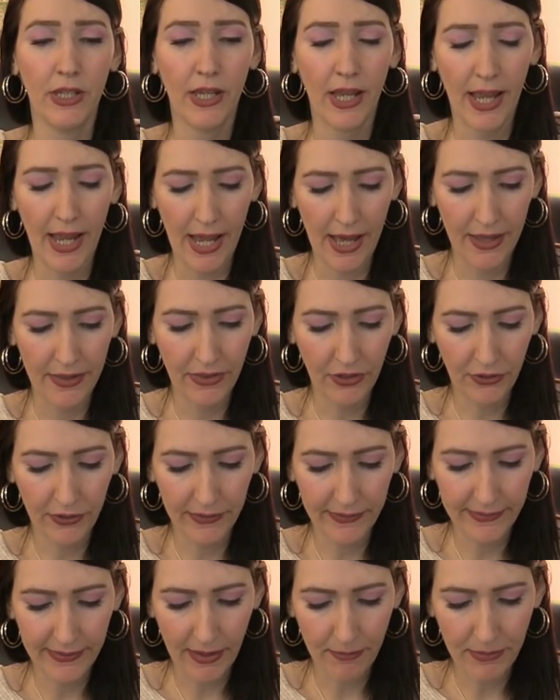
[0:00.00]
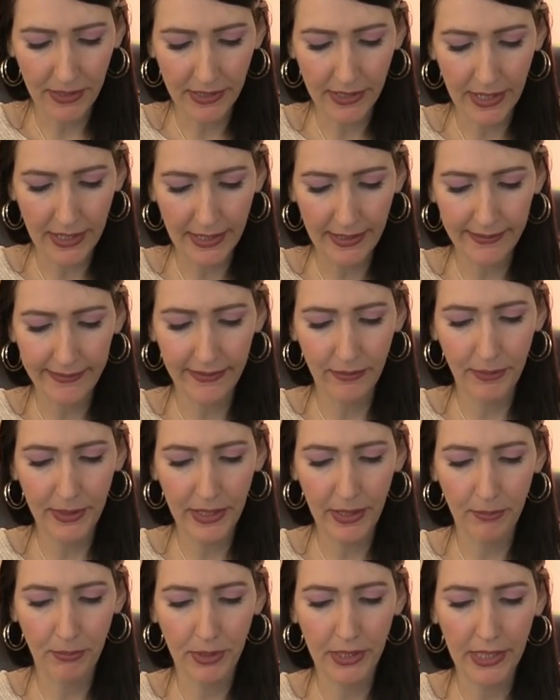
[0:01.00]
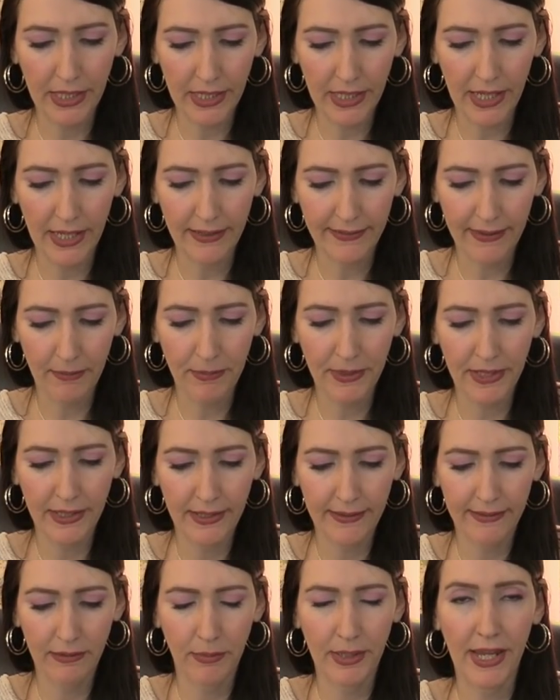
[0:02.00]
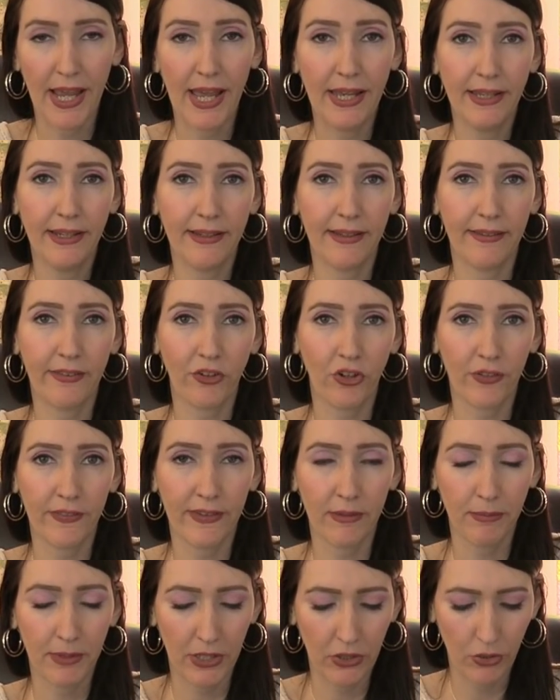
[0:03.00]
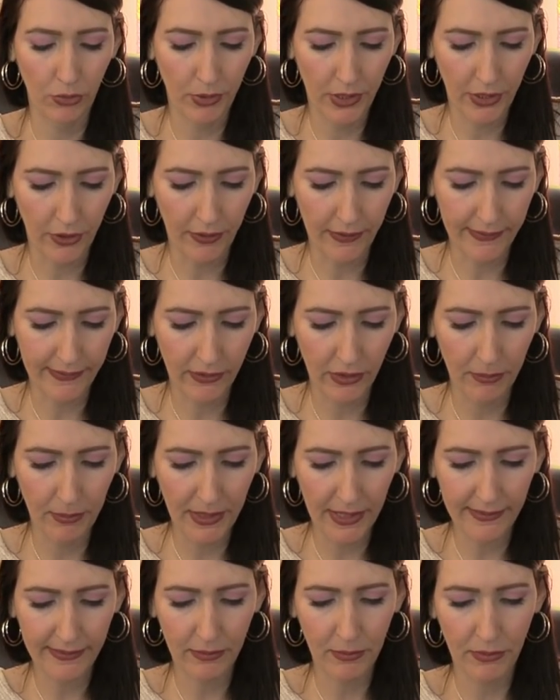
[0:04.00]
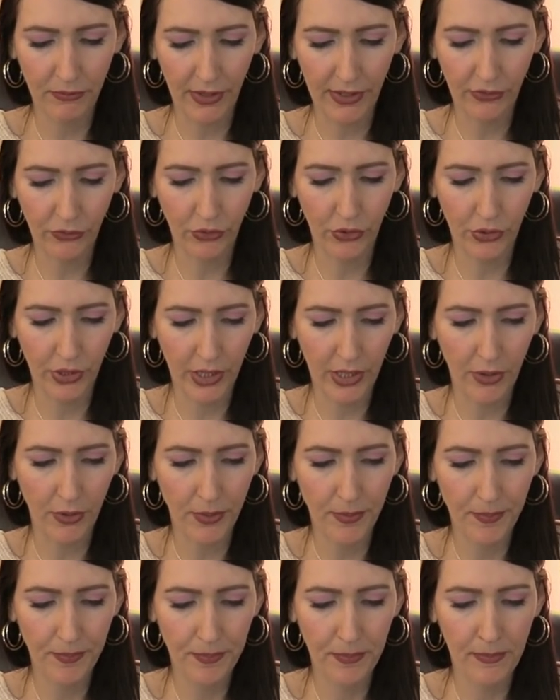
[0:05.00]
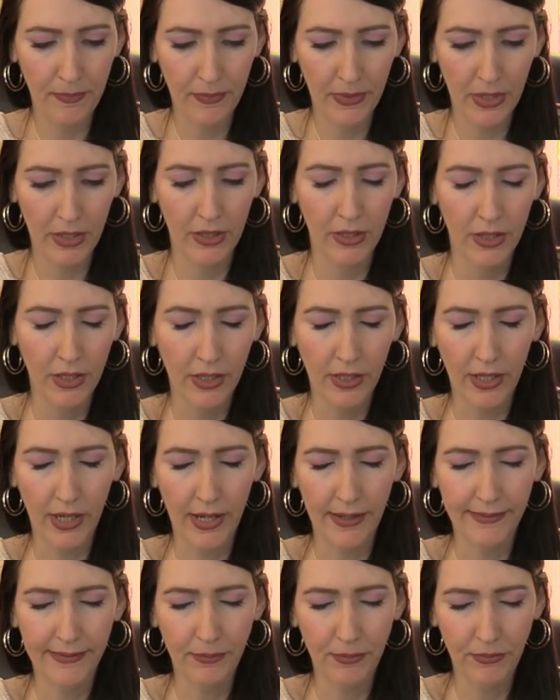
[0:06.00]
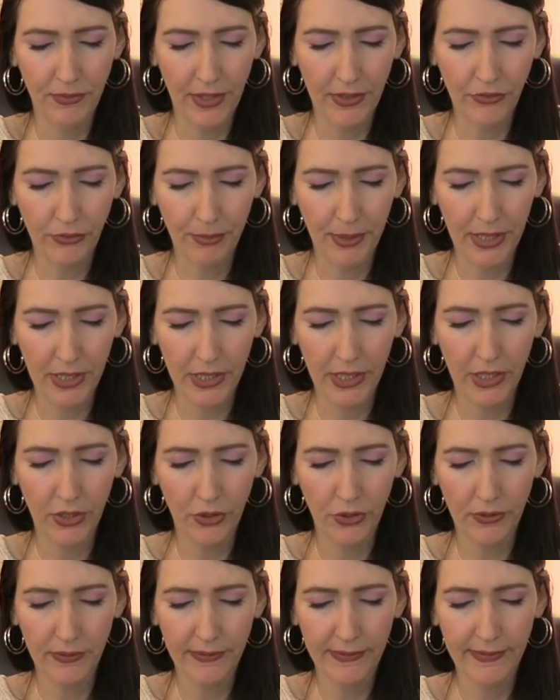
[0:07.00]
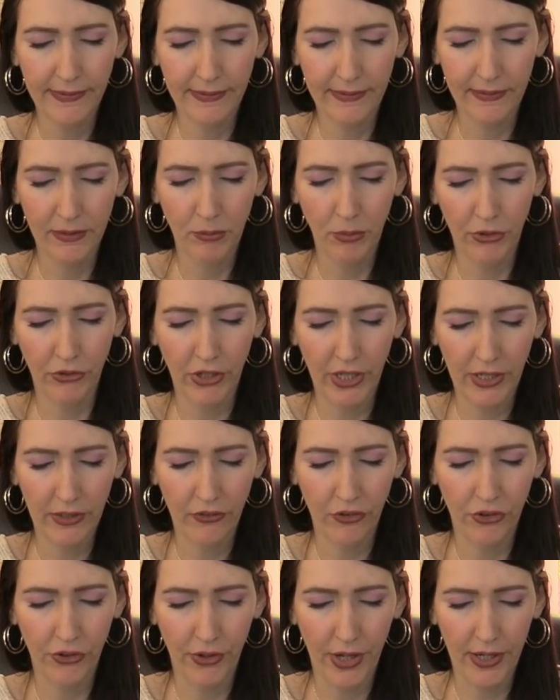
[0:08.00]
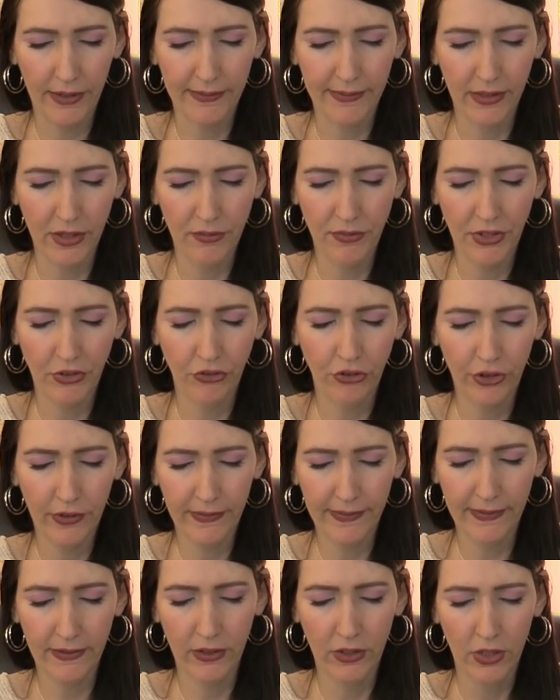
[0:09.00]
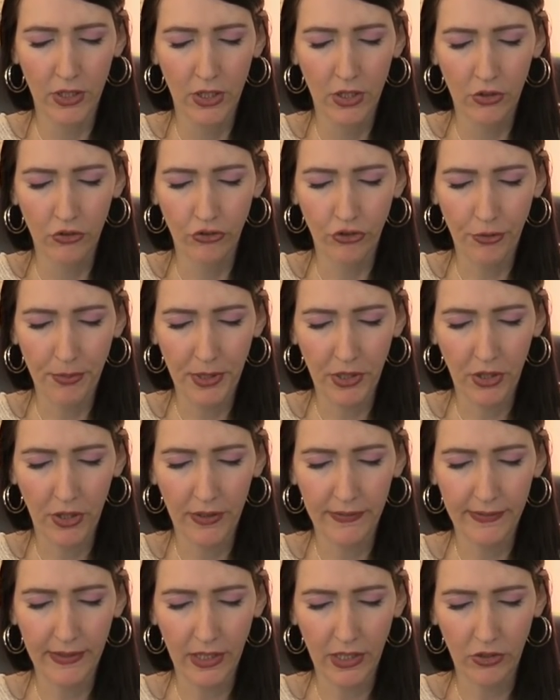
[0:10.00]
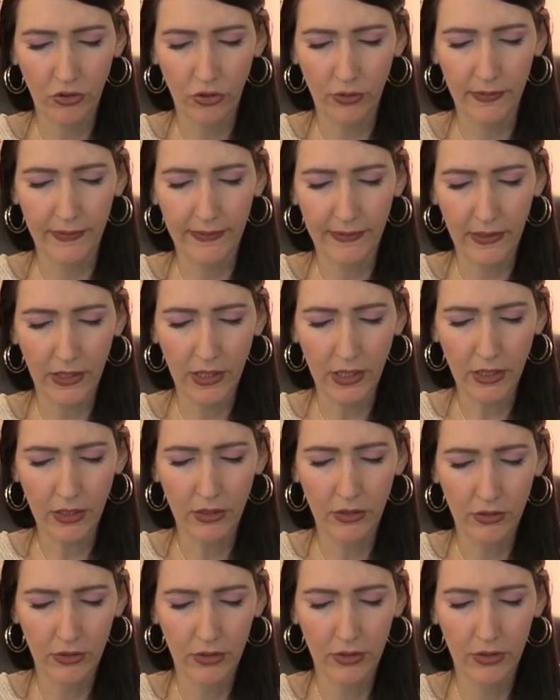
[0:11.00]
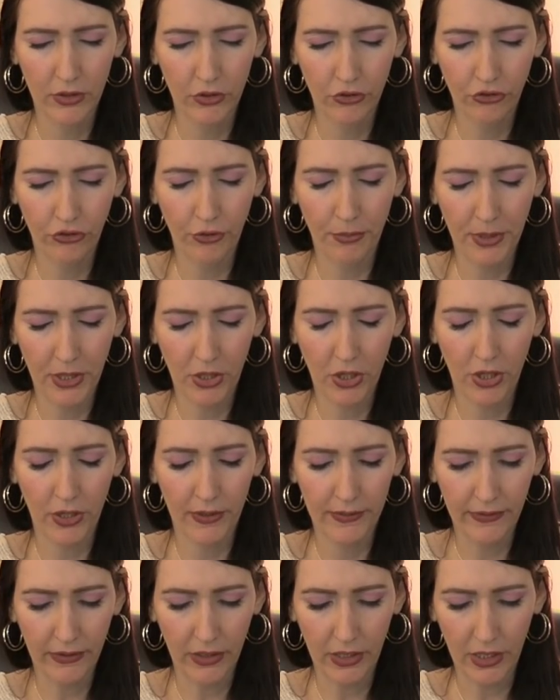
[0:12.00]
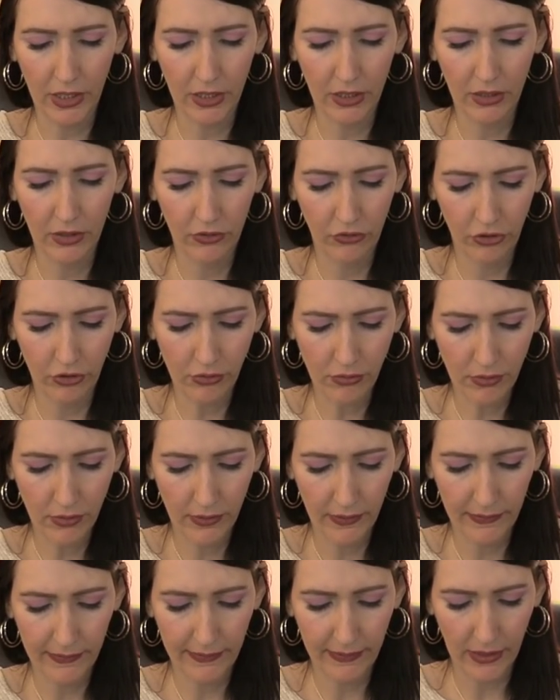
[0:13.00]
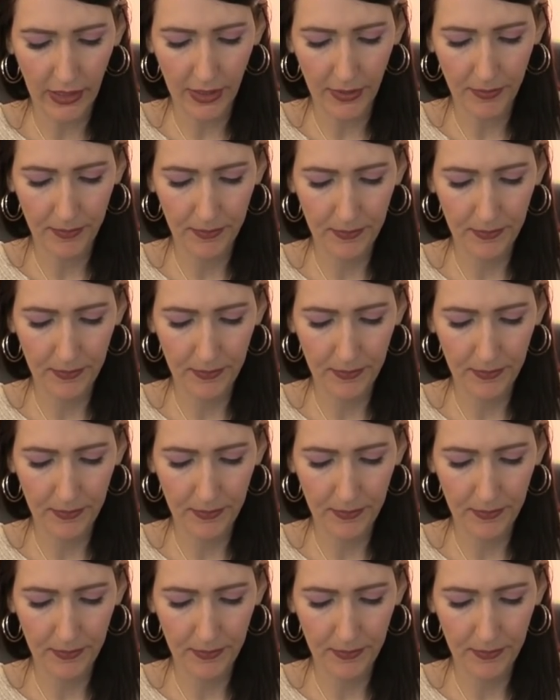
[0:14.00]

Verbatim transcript: And there is something that needs to be completed. Something needs to be ended to start something new here. So let me get some advice for you, Leo. Can I have some advice for Leos pertaining to their ex-love interest? Show me the cards I need to see. Show me the cards I need to see.